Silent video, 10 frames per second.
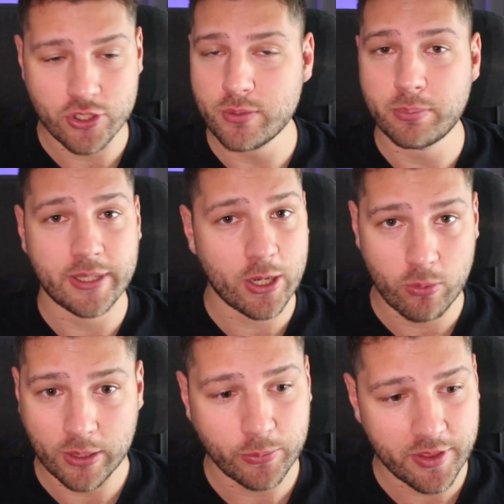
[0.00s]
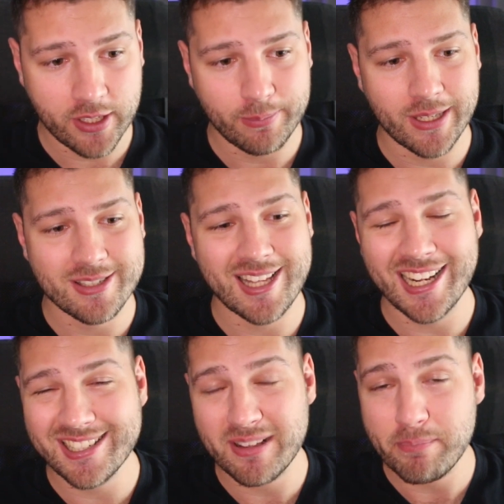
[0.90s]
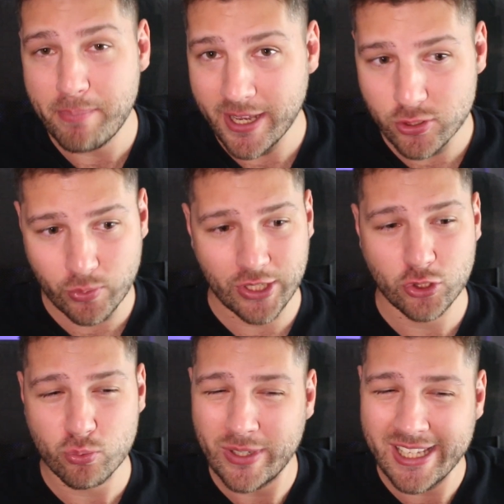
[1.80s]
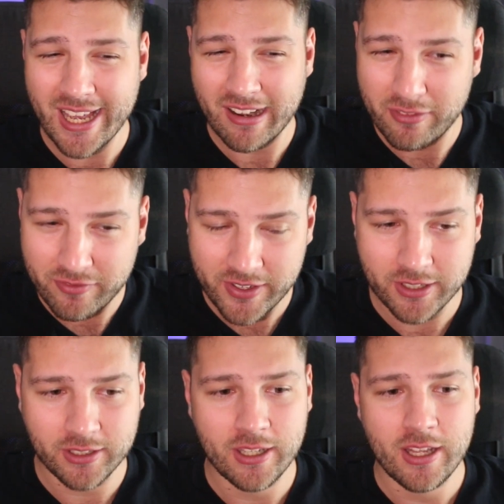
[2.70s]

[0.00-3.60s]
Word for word: play around with it because that is the best way to really get a feel